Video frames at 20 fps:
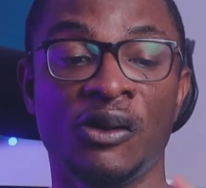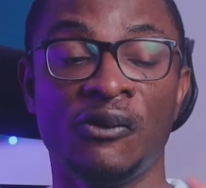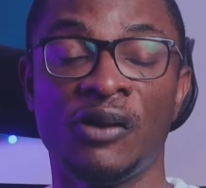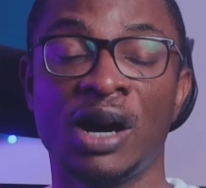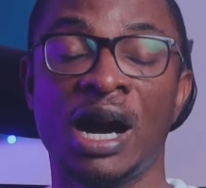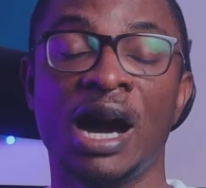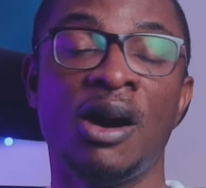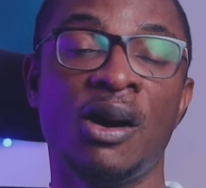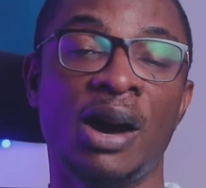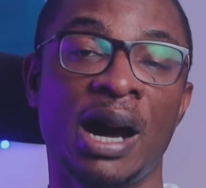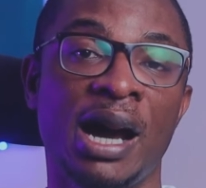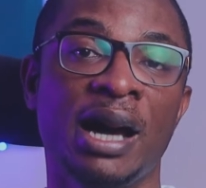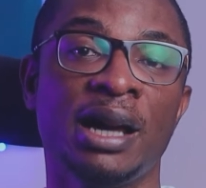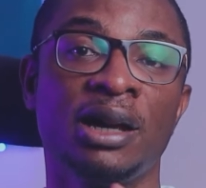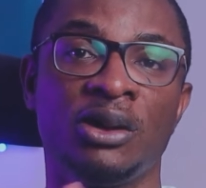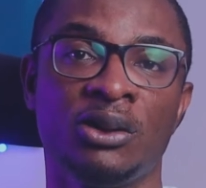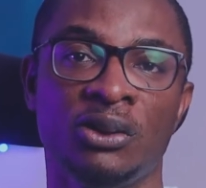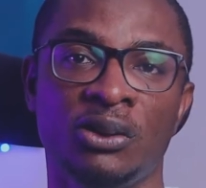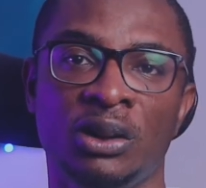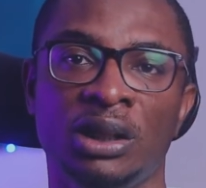of how I
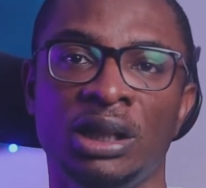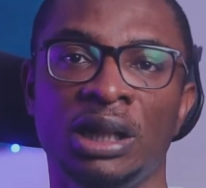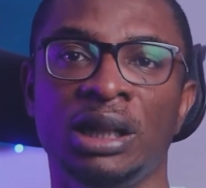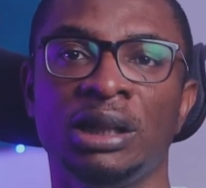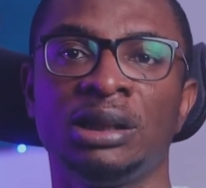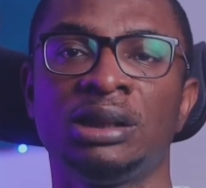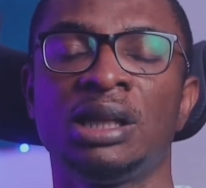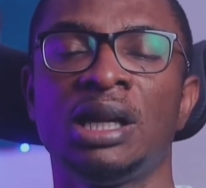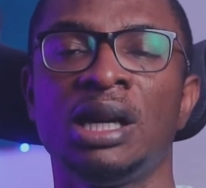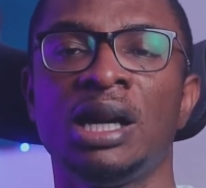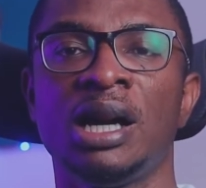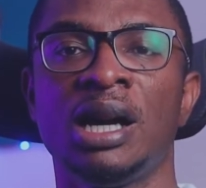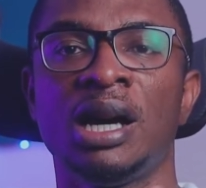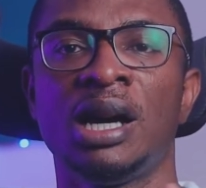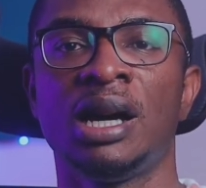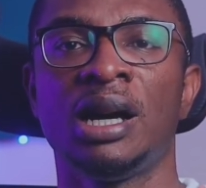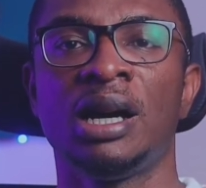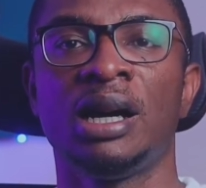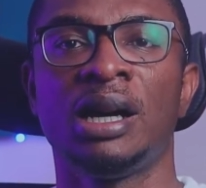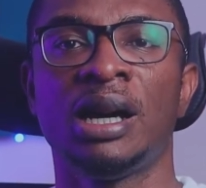create
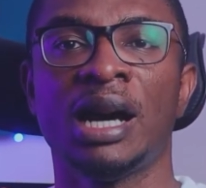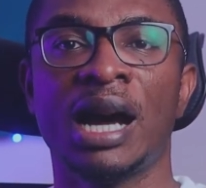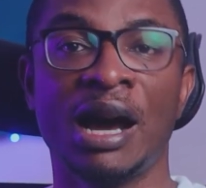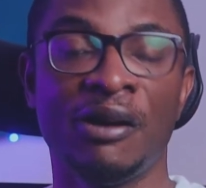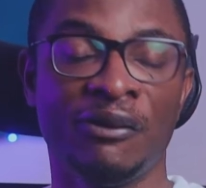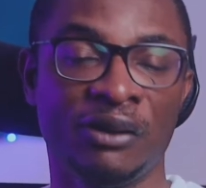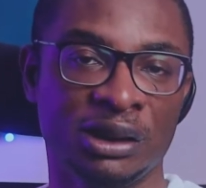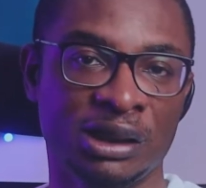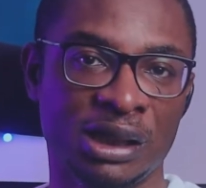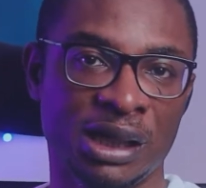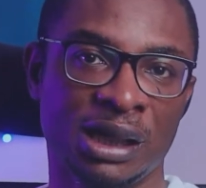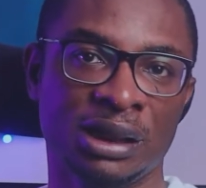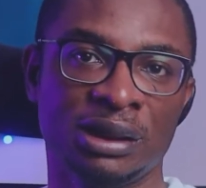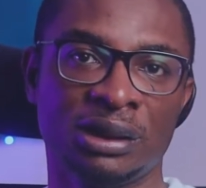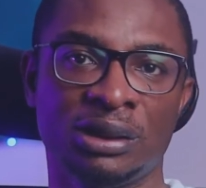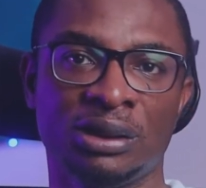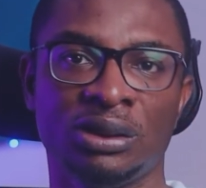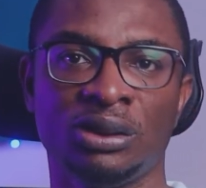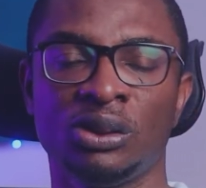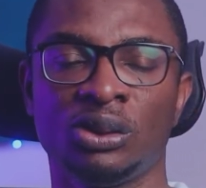
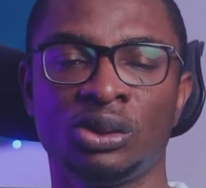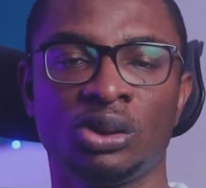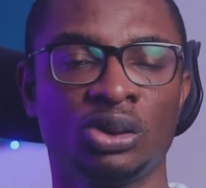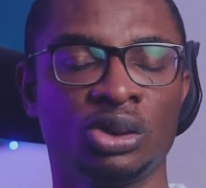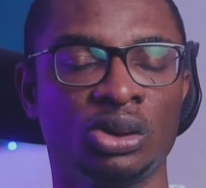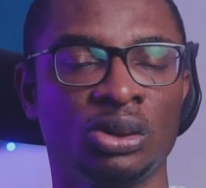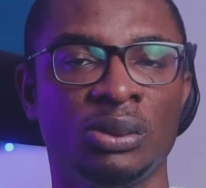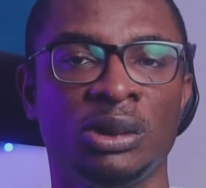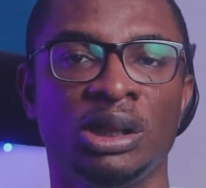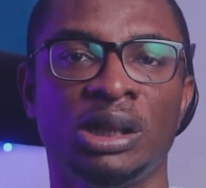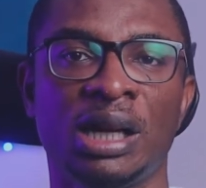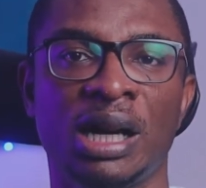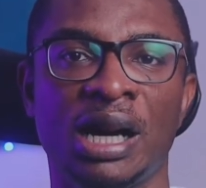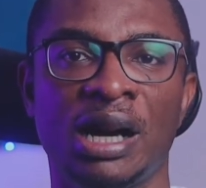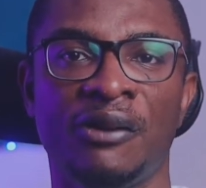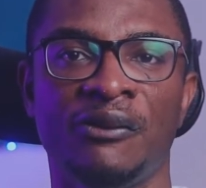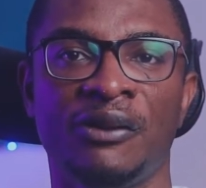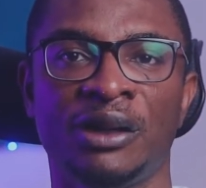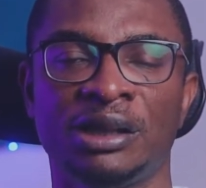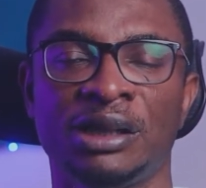avatars, social media
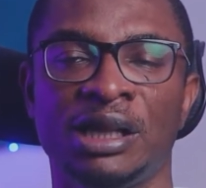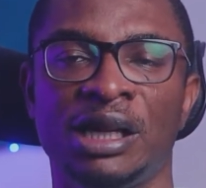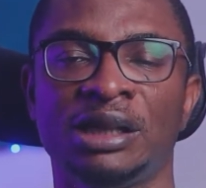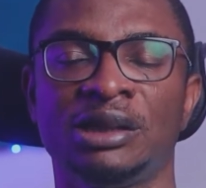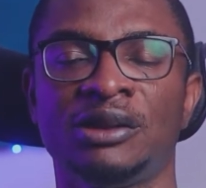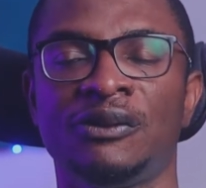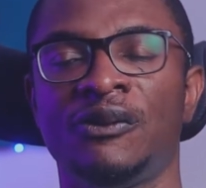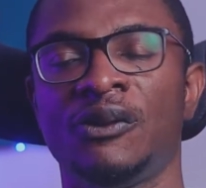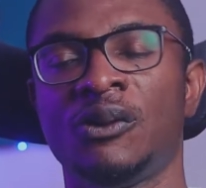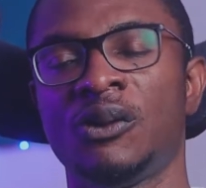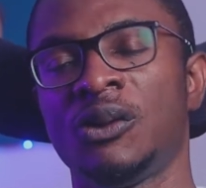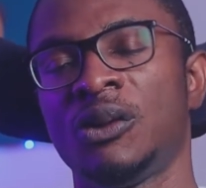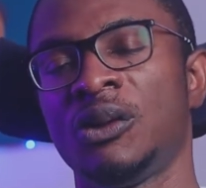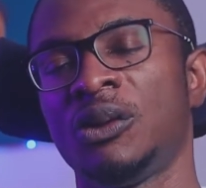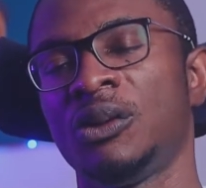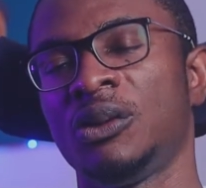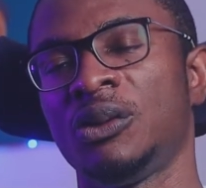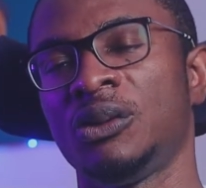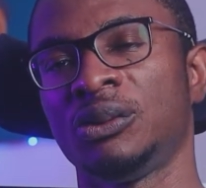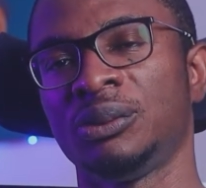avatars for,
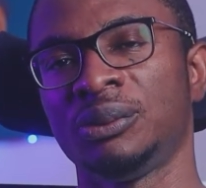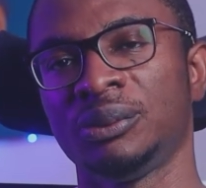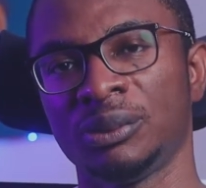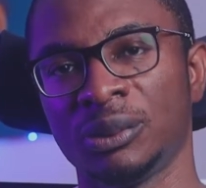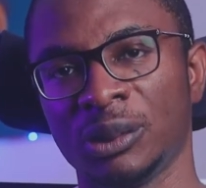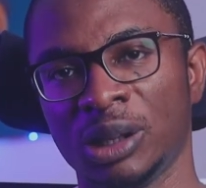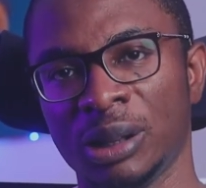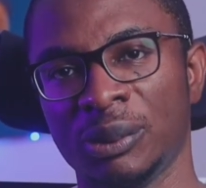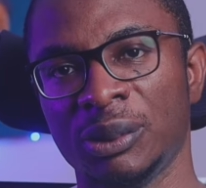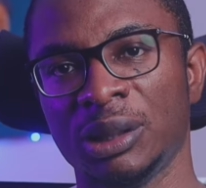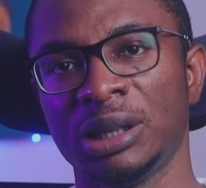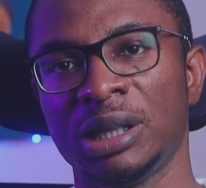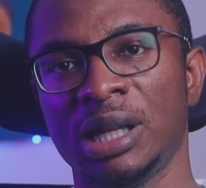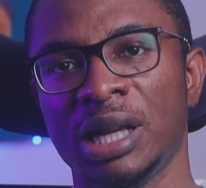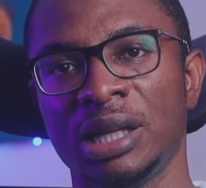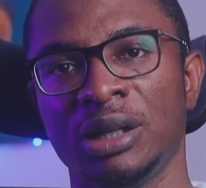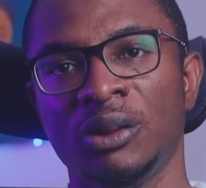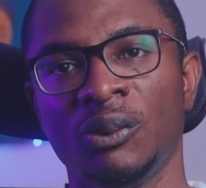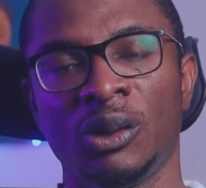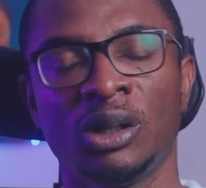
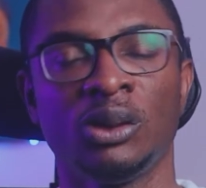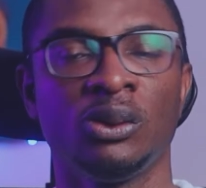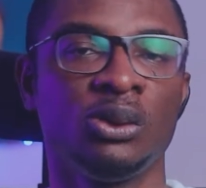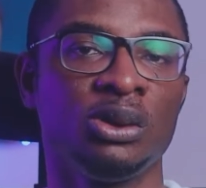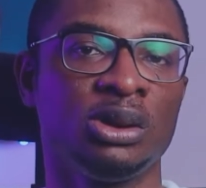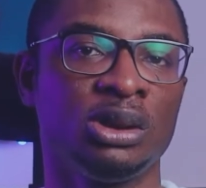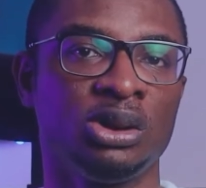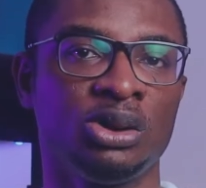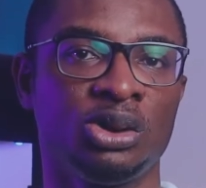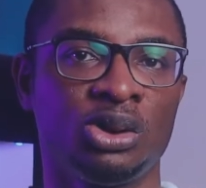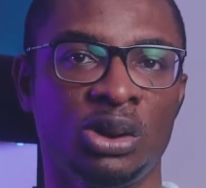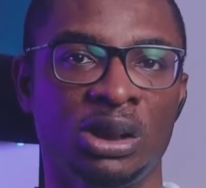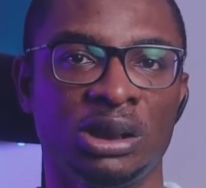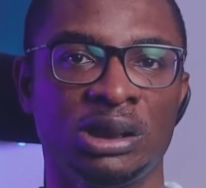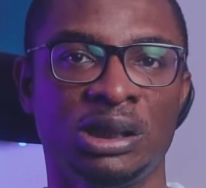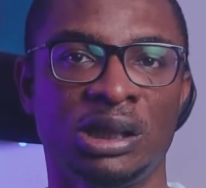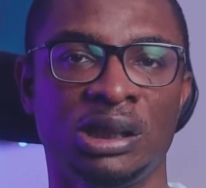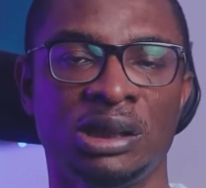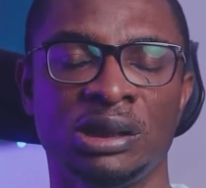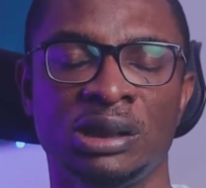anyone who is
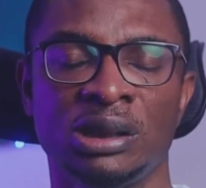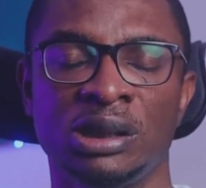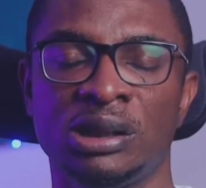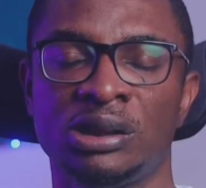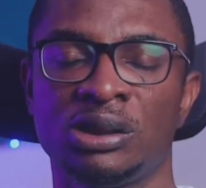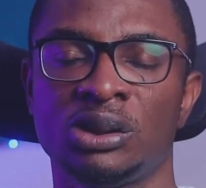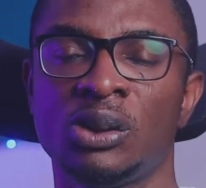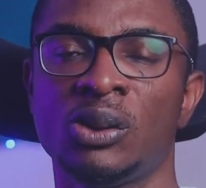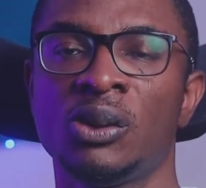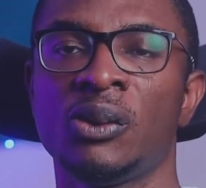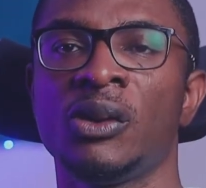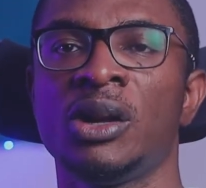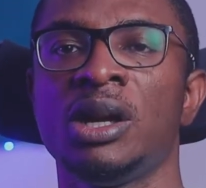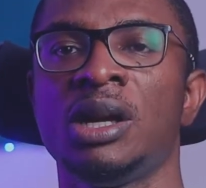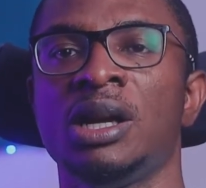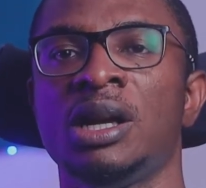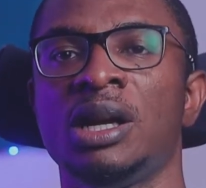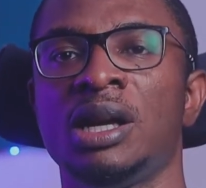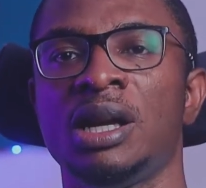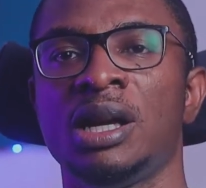interested in this. So
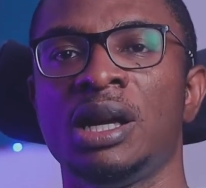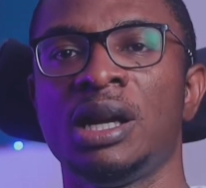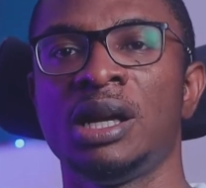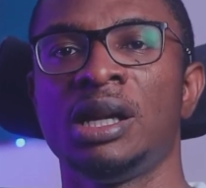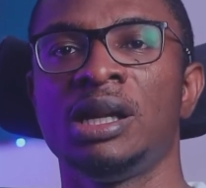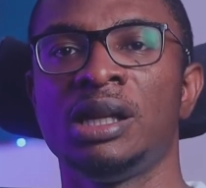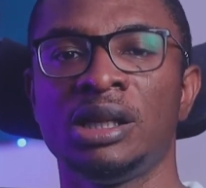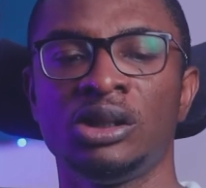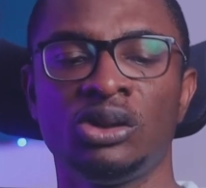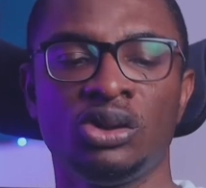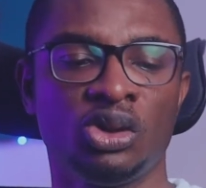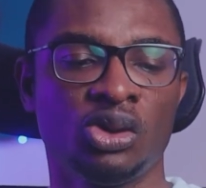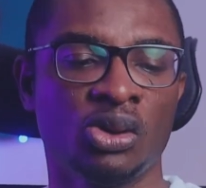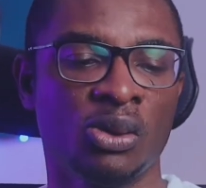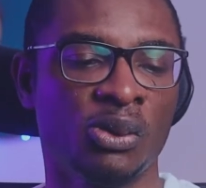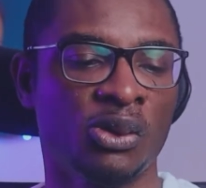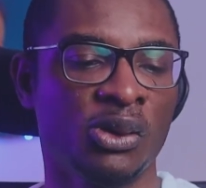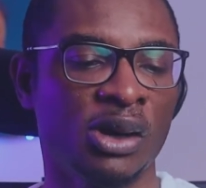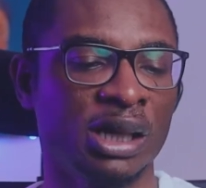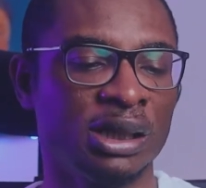let's
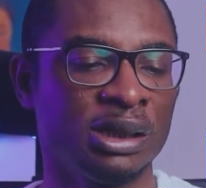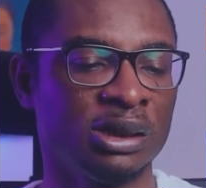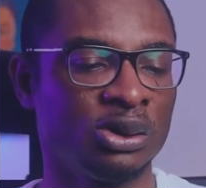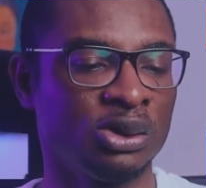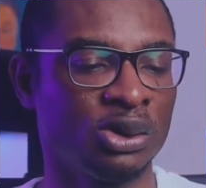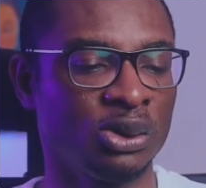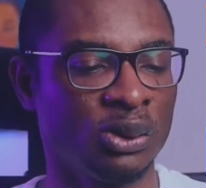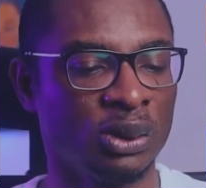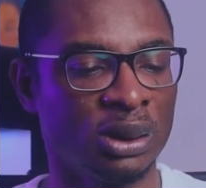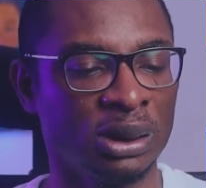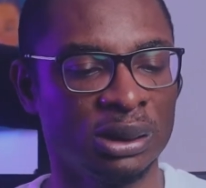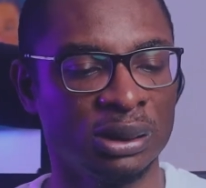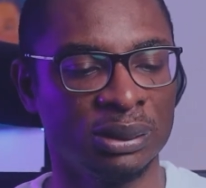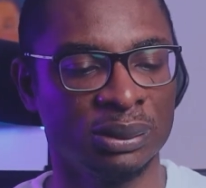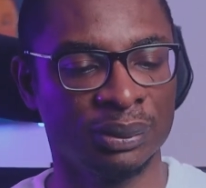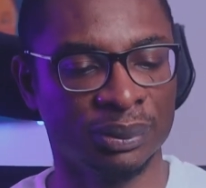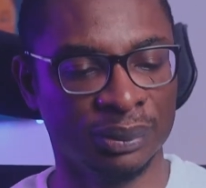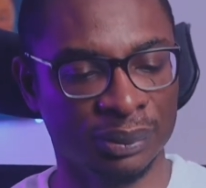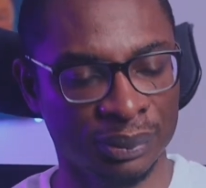jump right into it.